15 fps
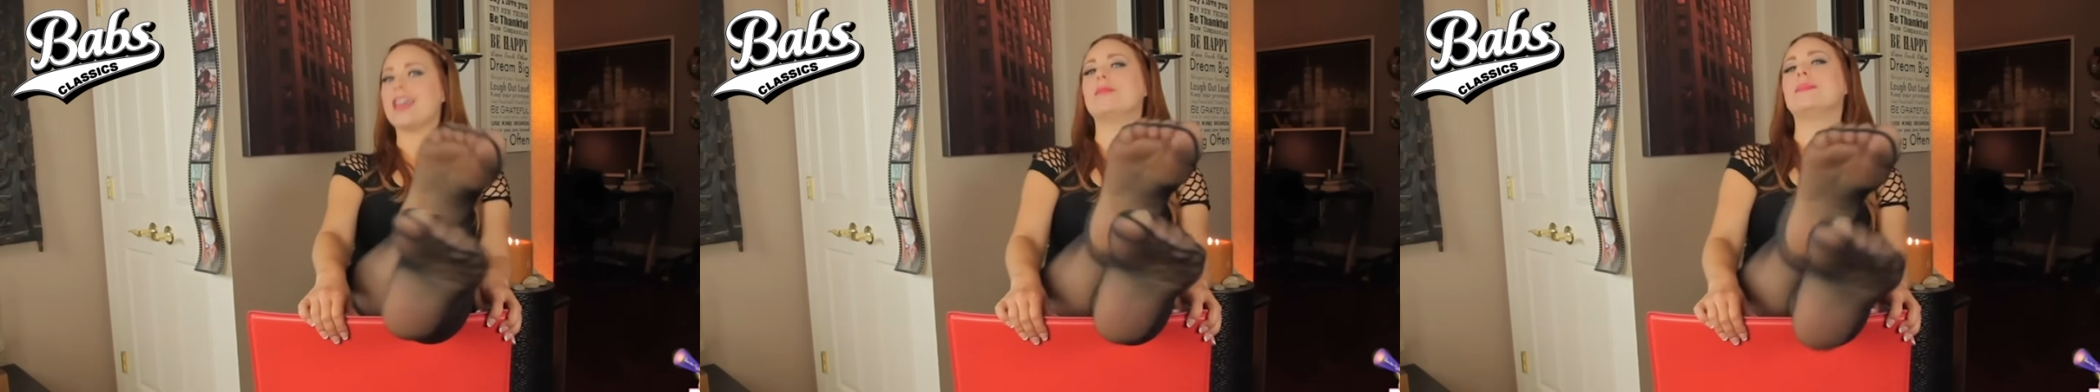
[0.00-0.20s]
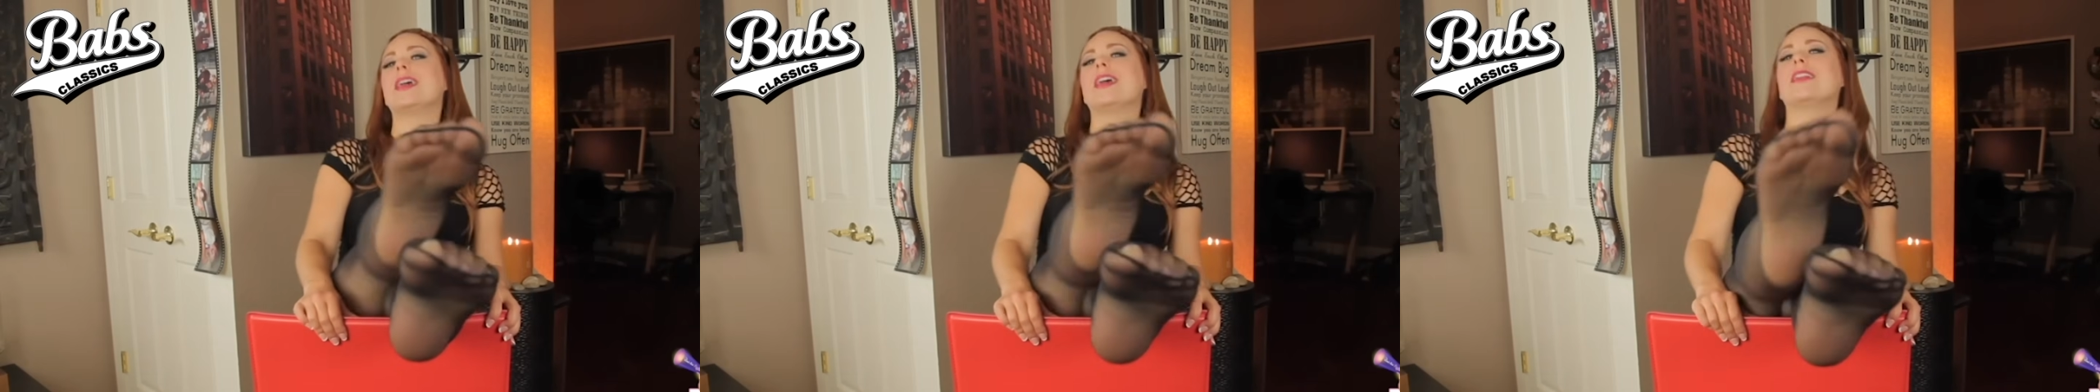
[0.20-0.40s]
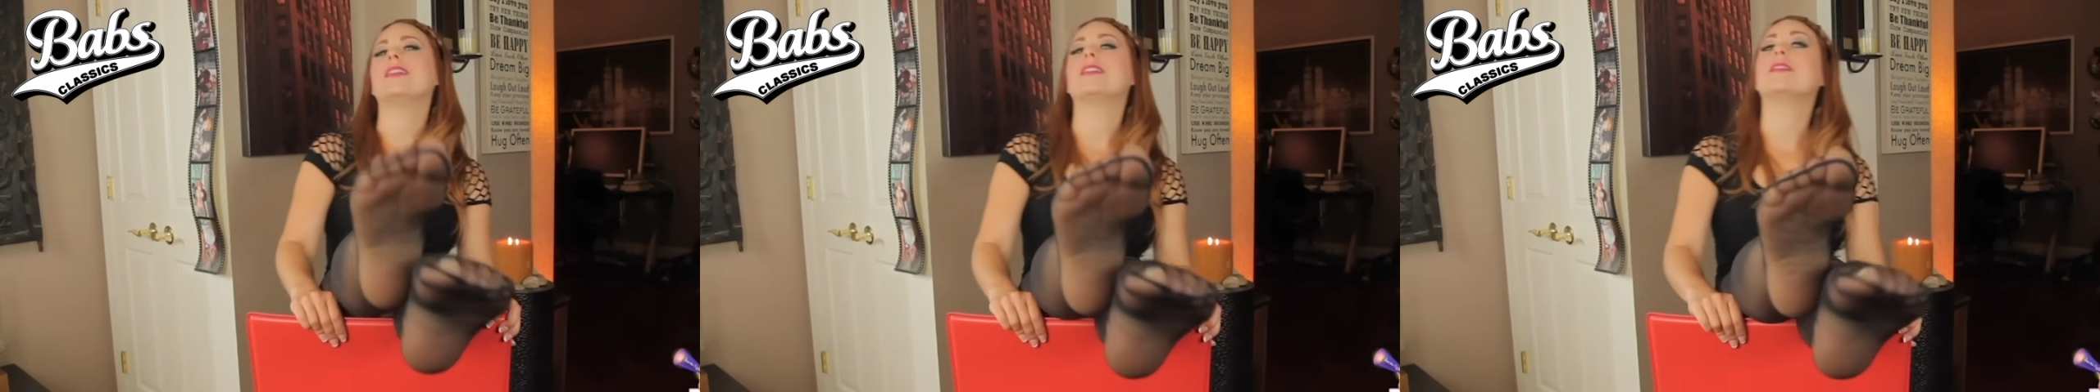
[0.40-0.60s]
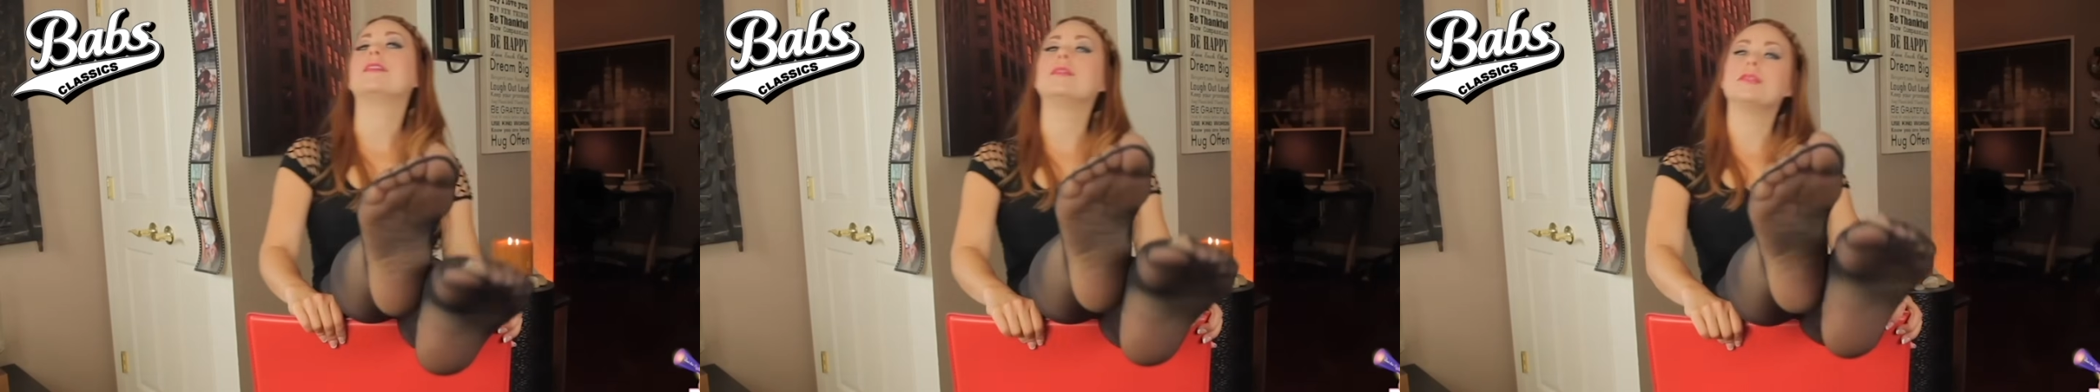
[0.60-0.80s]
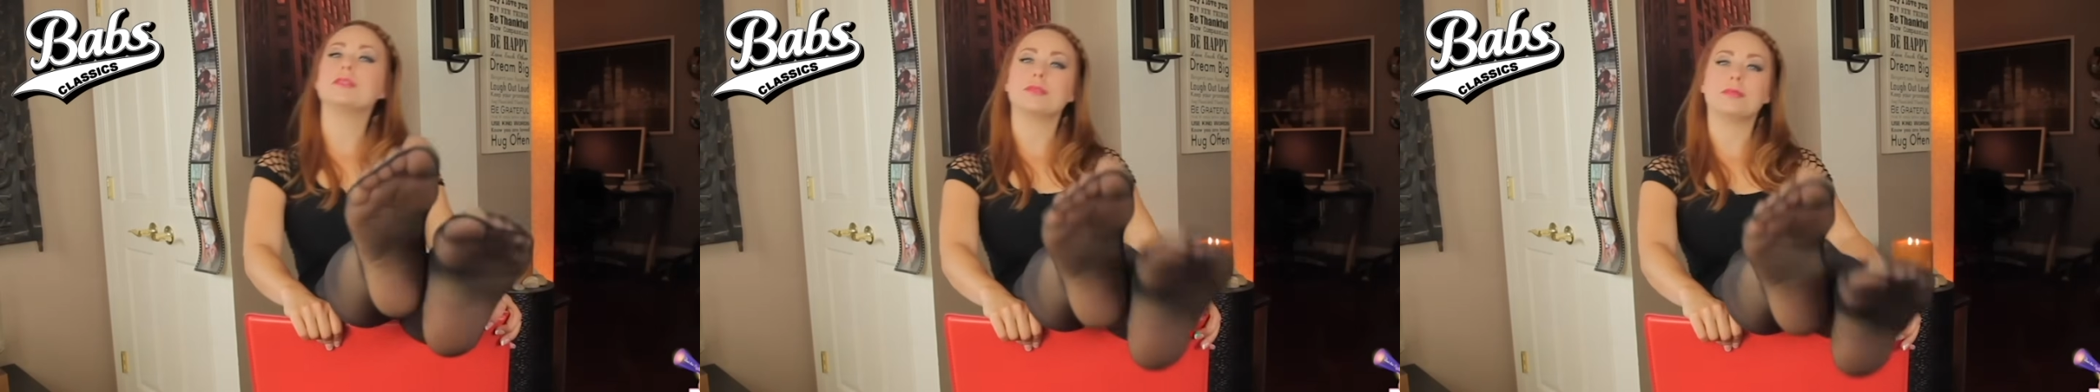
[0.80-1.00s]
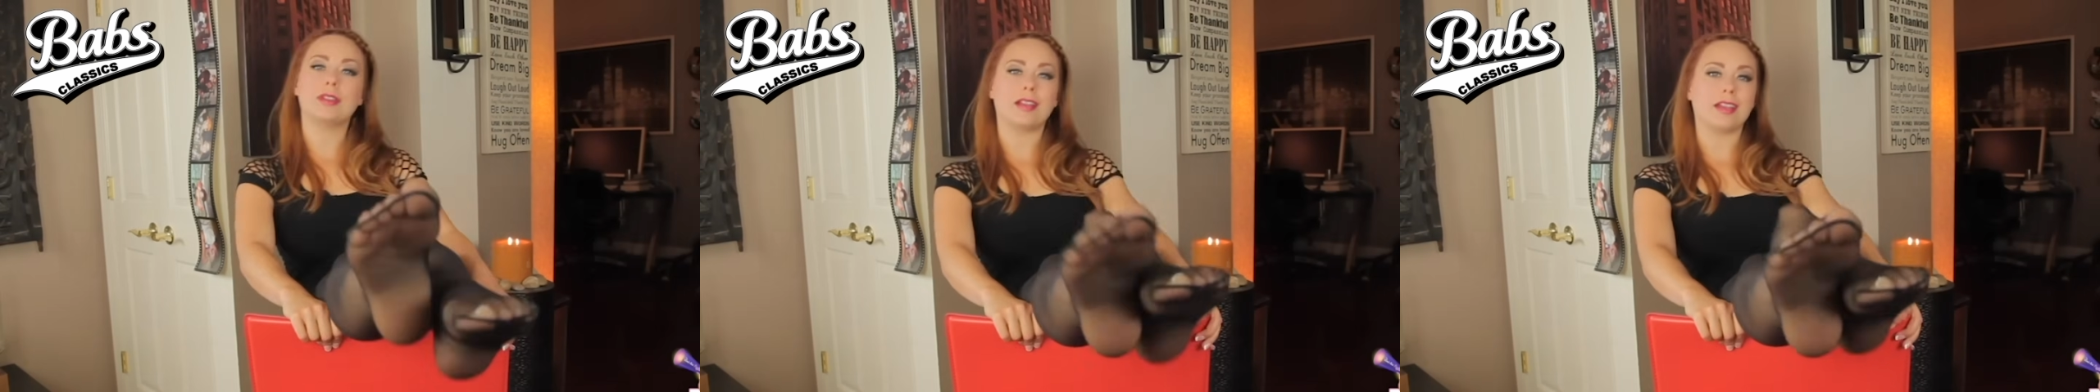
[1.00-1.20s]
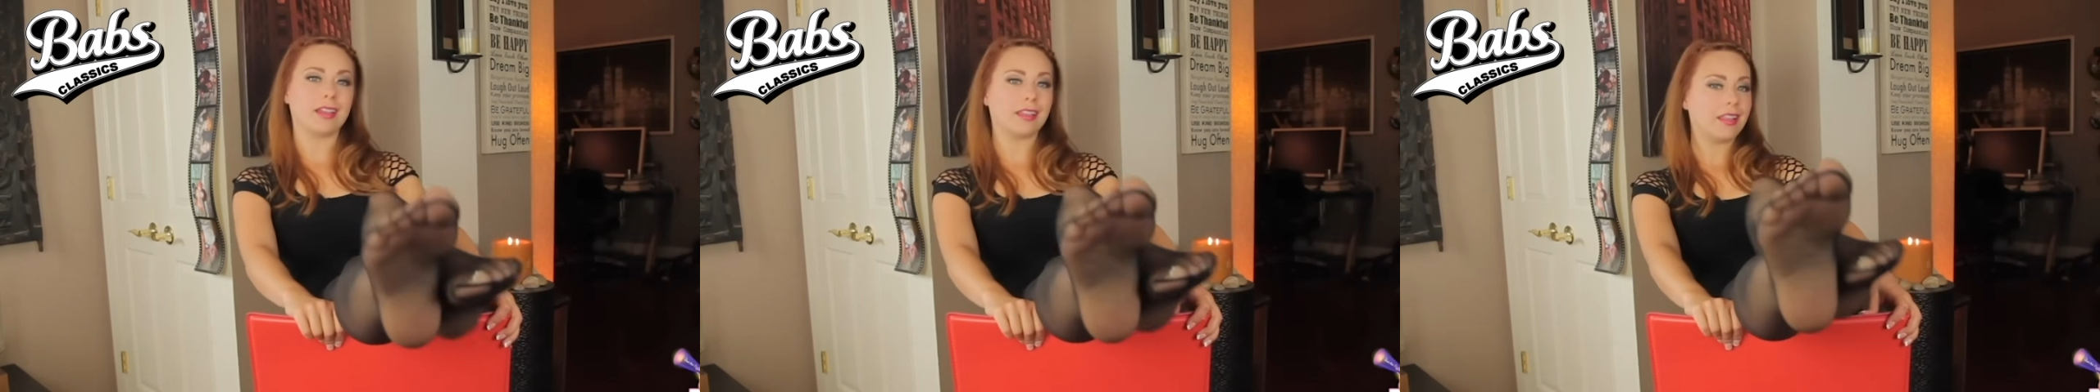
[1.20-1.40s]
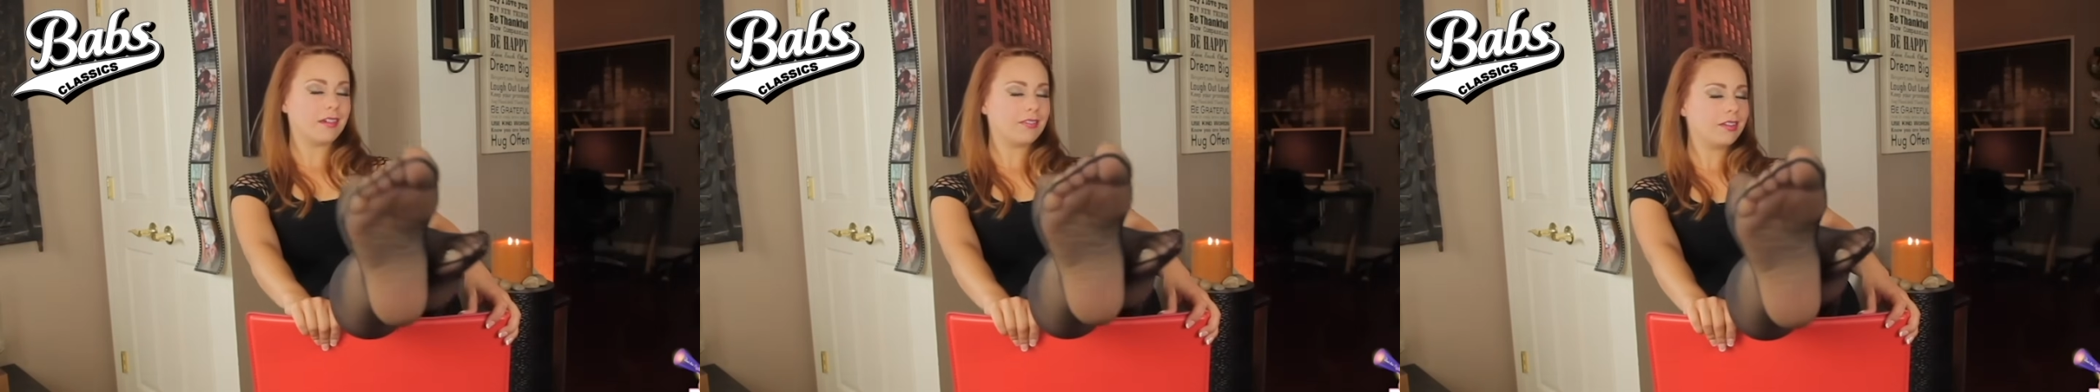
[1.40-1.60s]
and pantyhose wearing
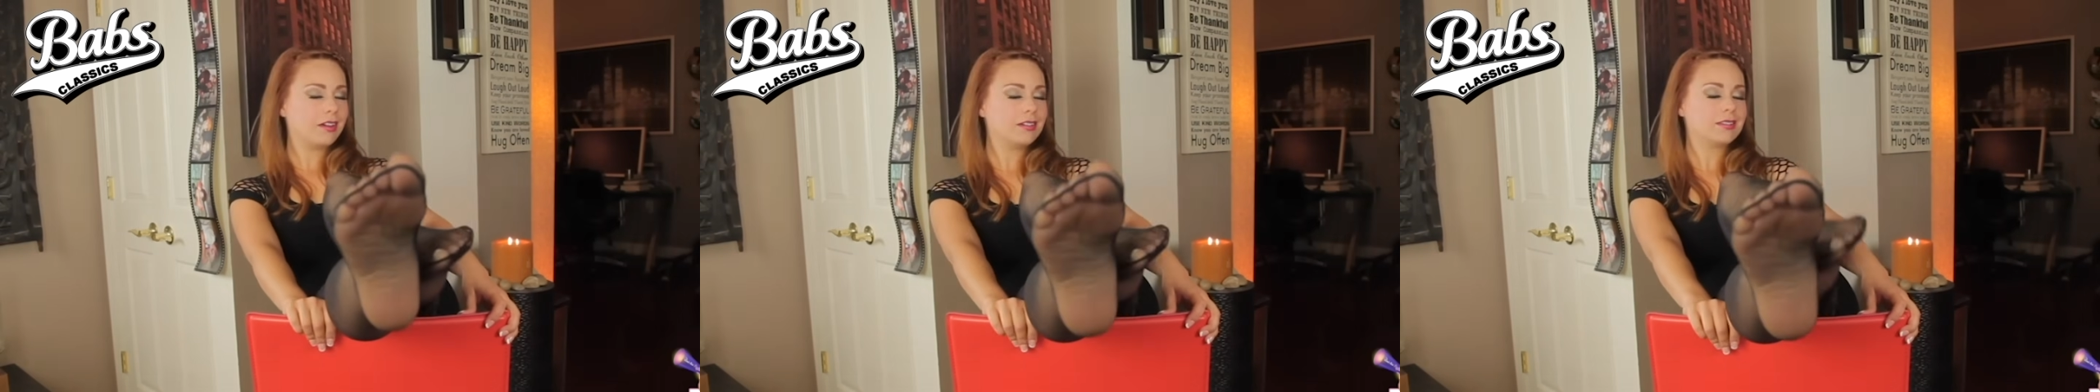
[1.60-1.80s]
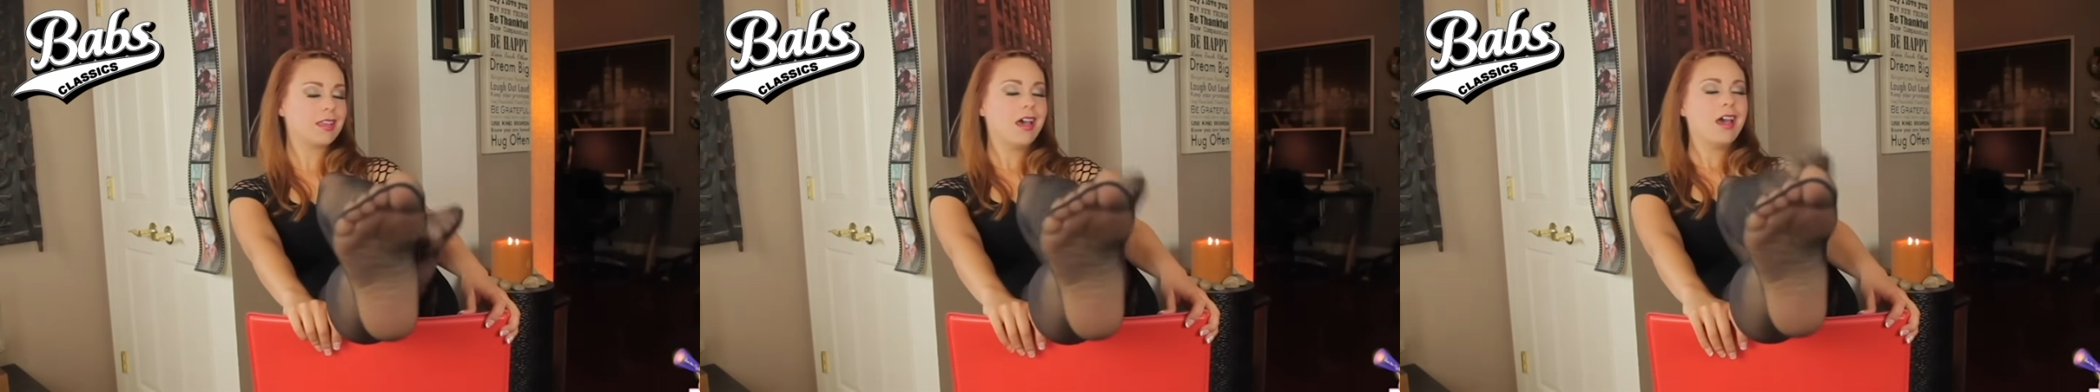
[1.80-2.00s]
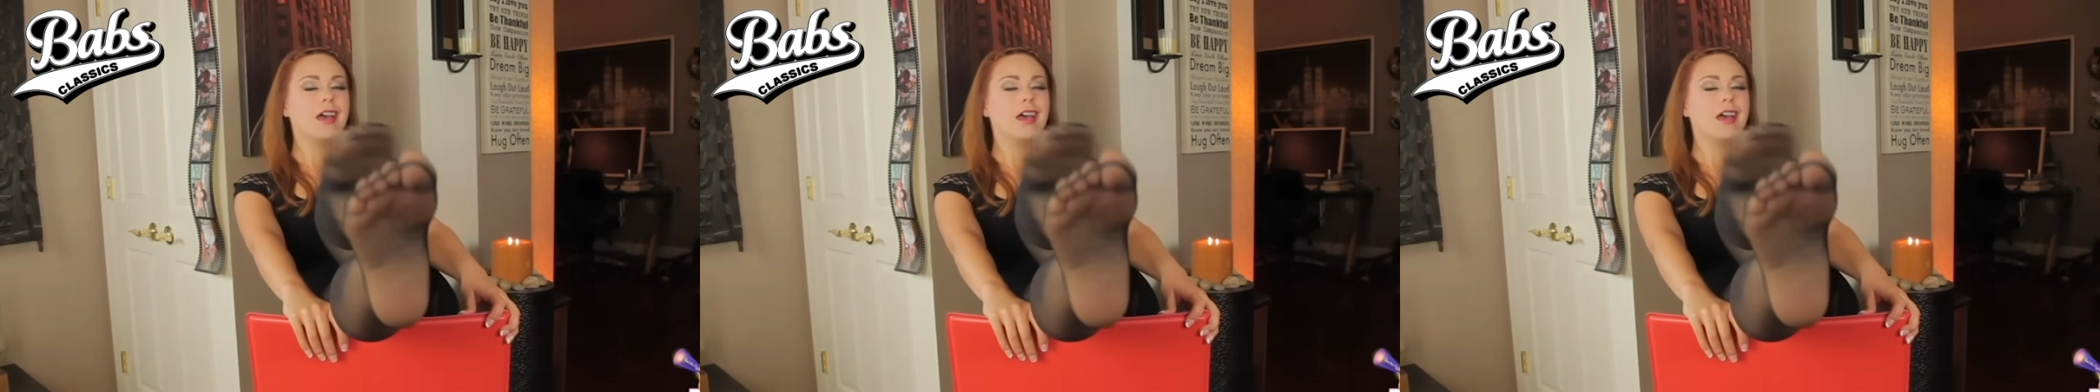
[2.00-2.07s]
lovers